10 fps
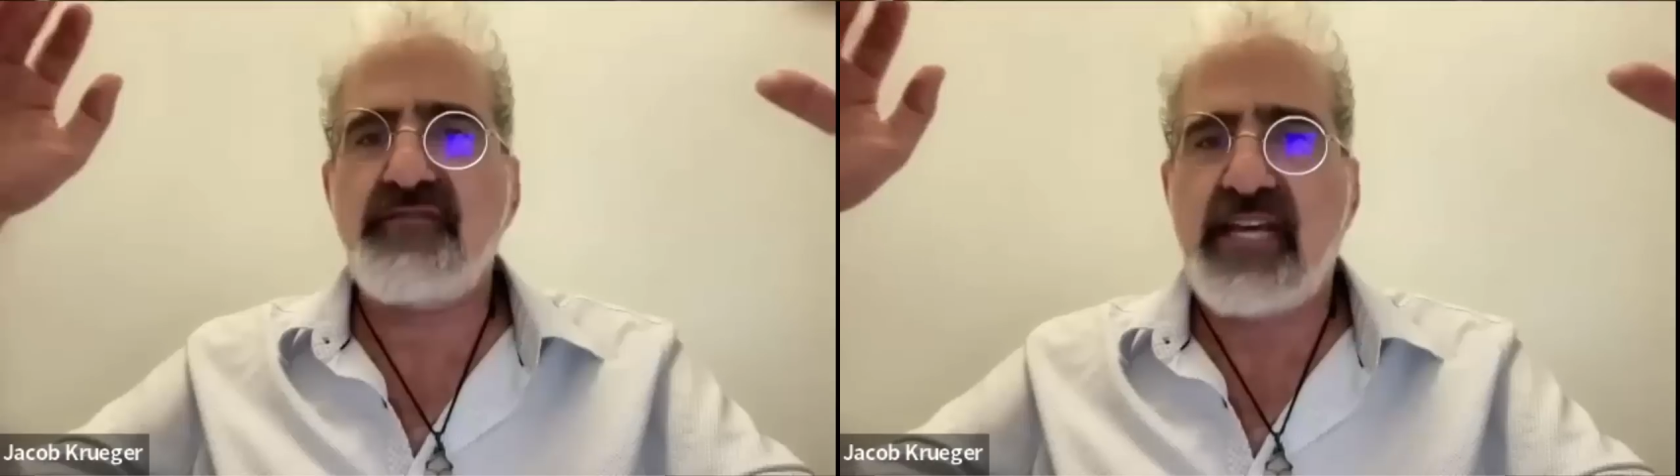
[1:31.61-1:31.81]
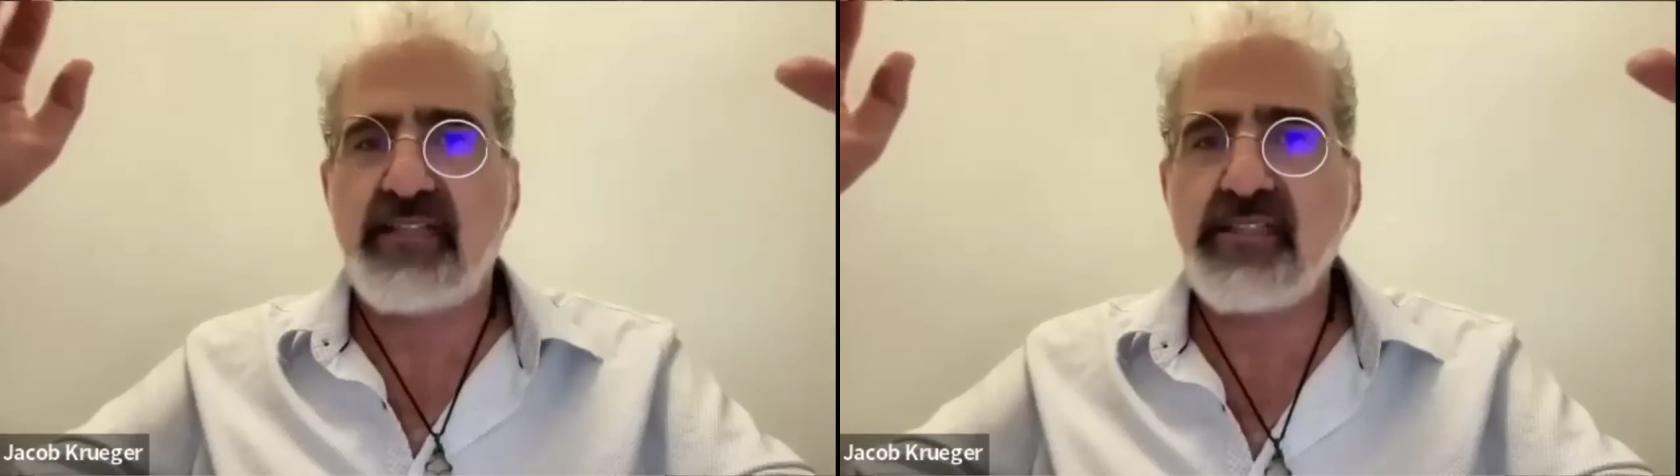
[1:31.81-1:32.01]

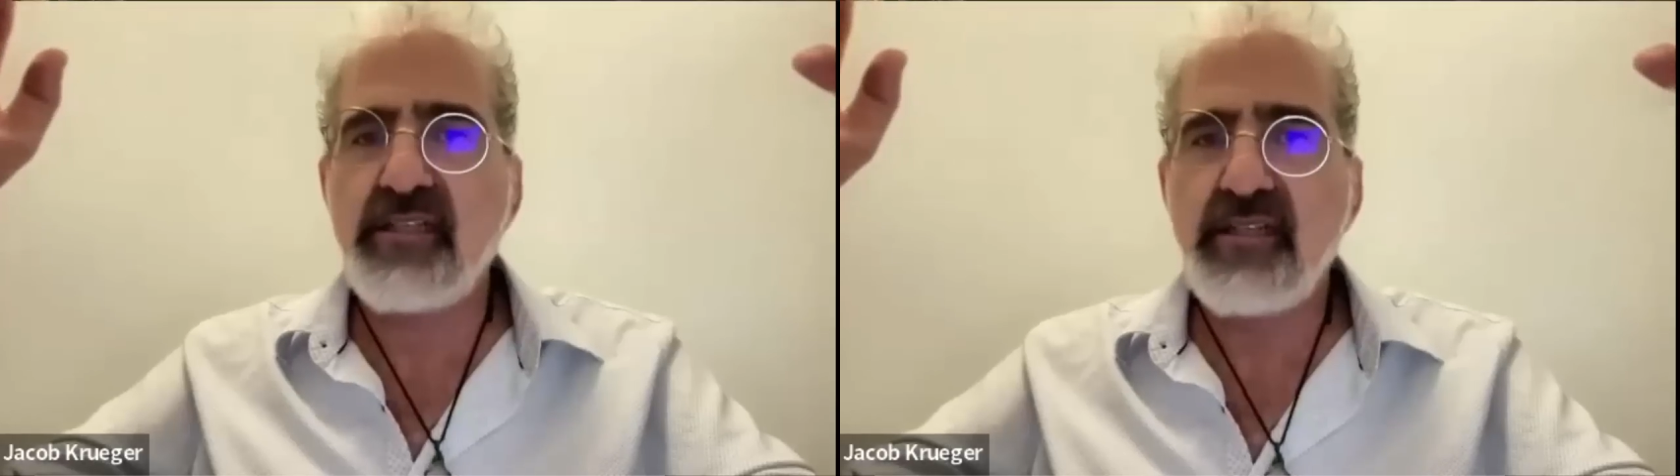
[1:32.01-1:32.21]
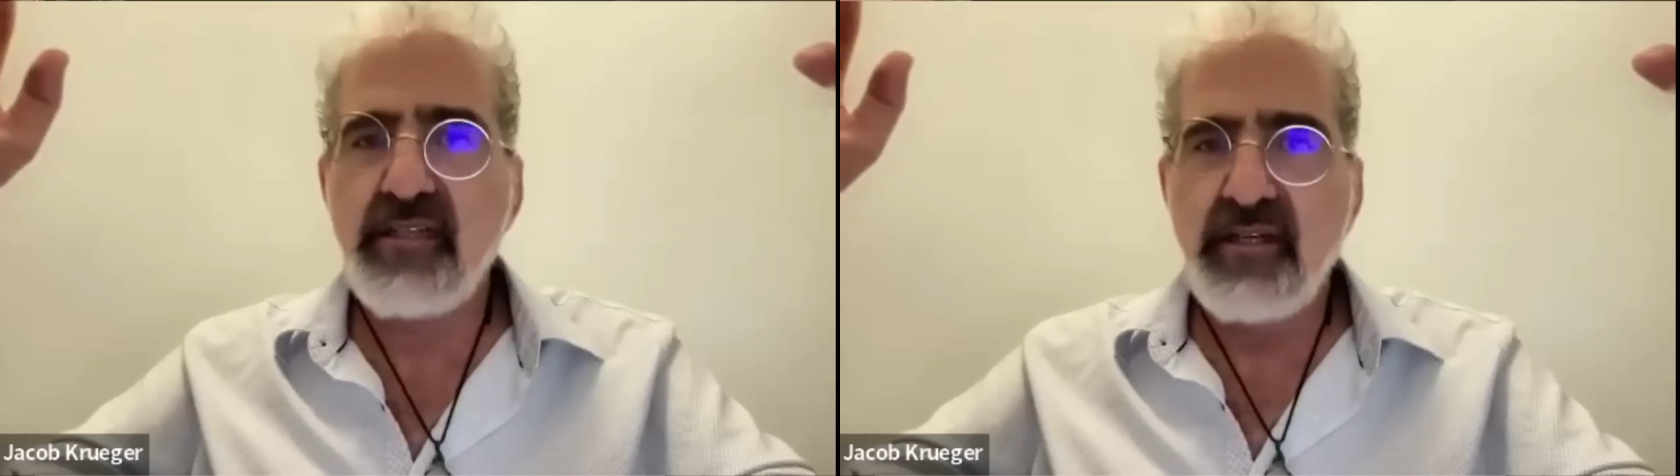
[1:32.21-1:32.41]
talent,
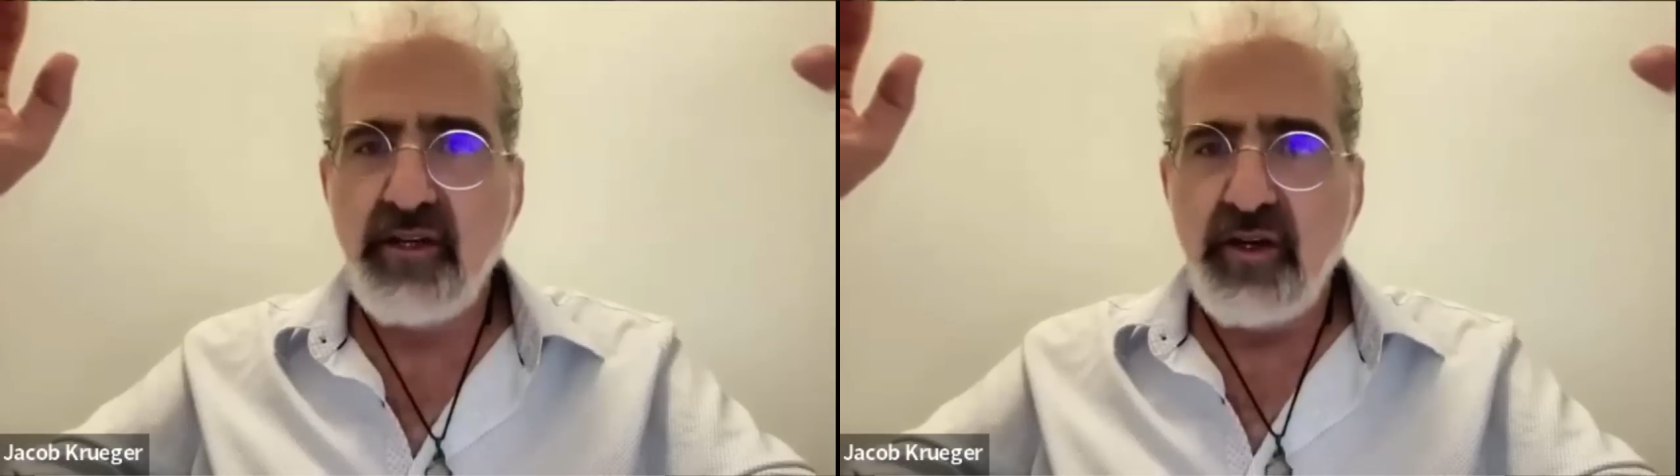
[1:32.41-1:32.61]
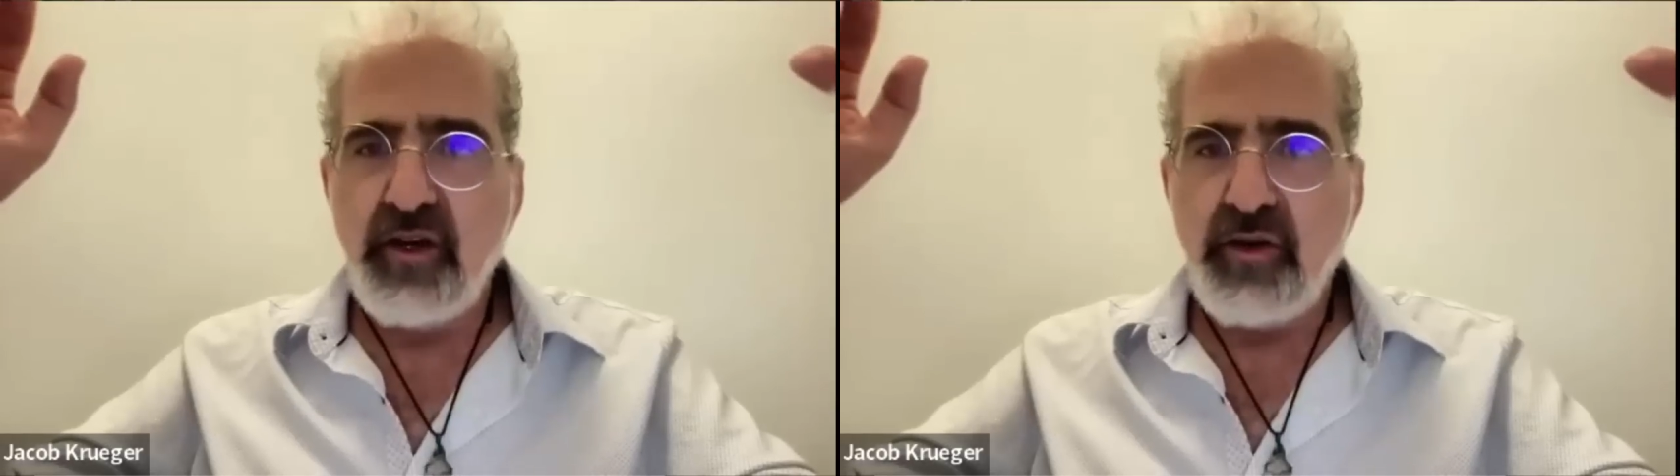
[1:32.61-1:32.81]

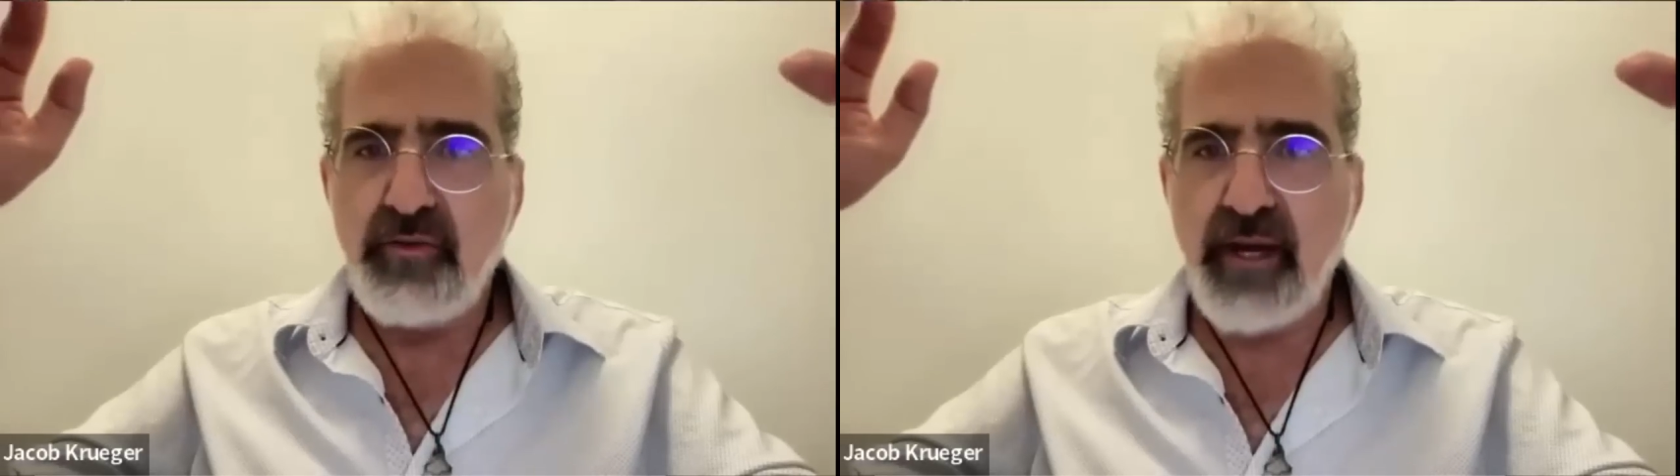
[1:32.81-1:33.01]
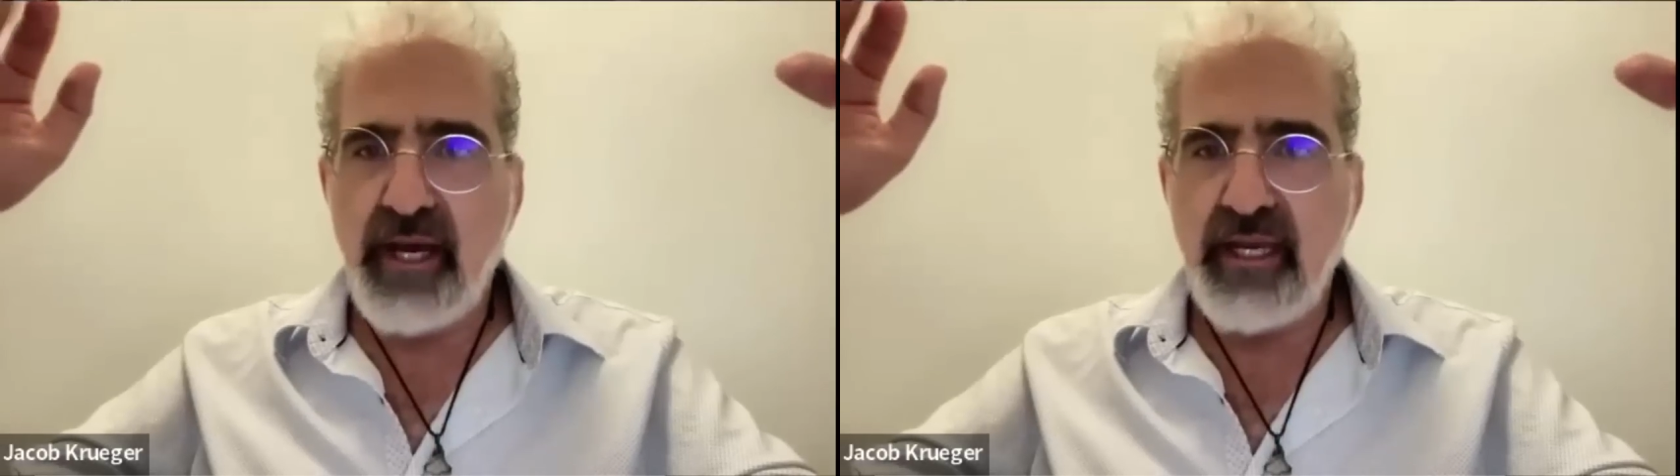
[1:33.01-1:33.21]

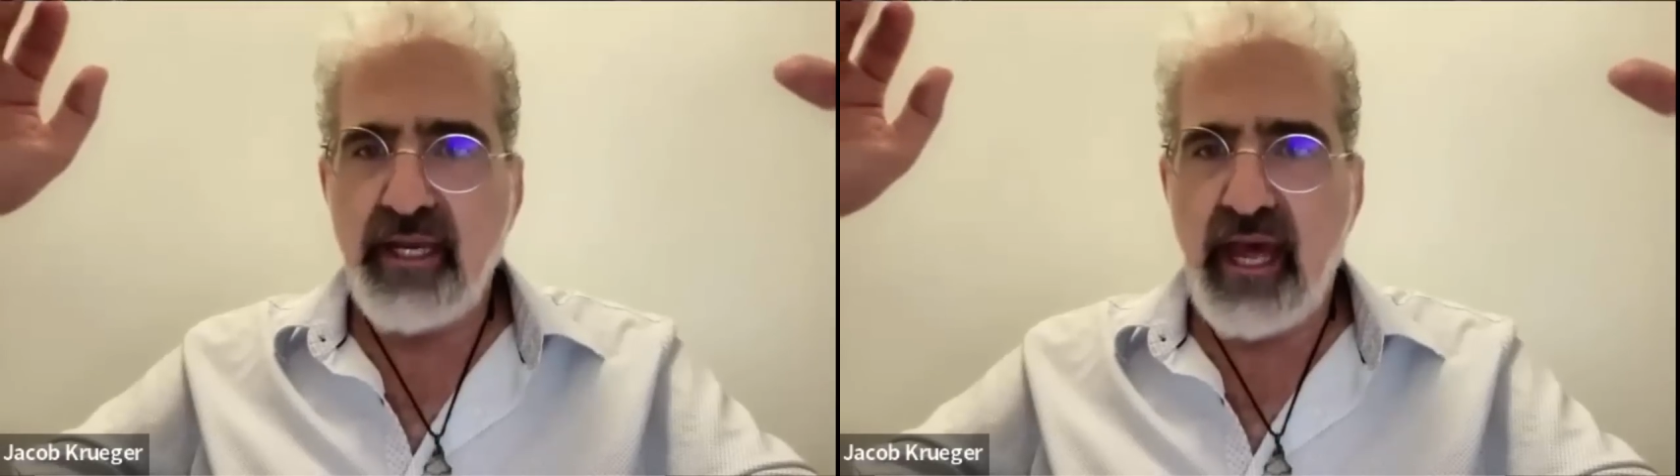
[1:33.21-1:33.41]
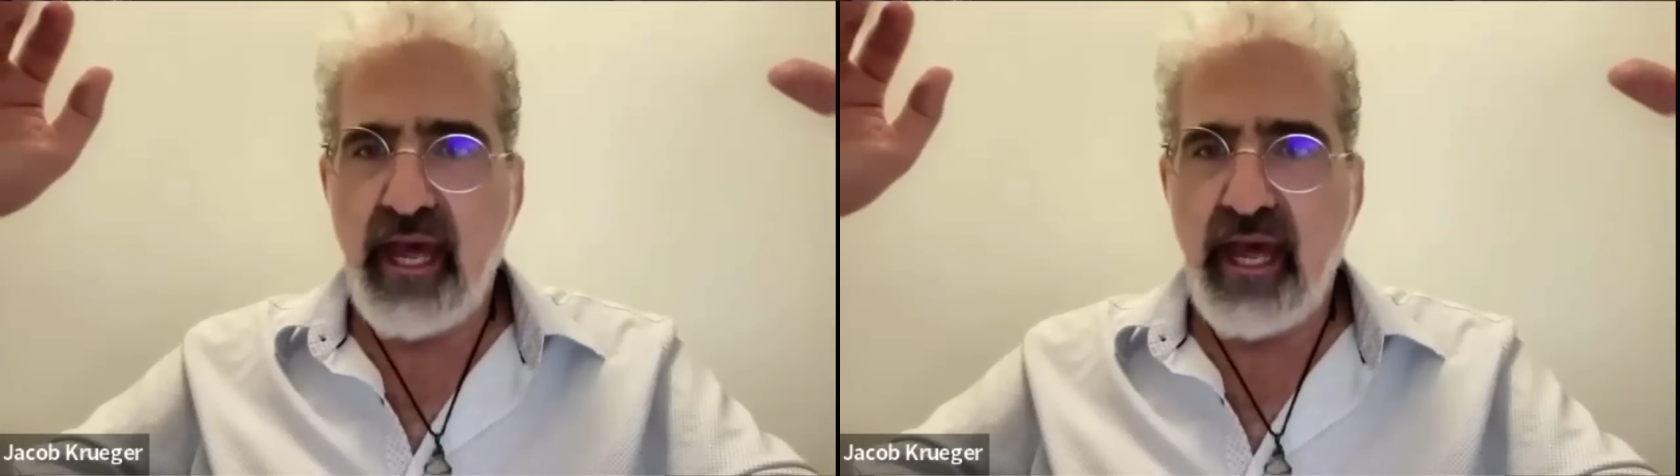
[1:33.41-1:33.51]
right?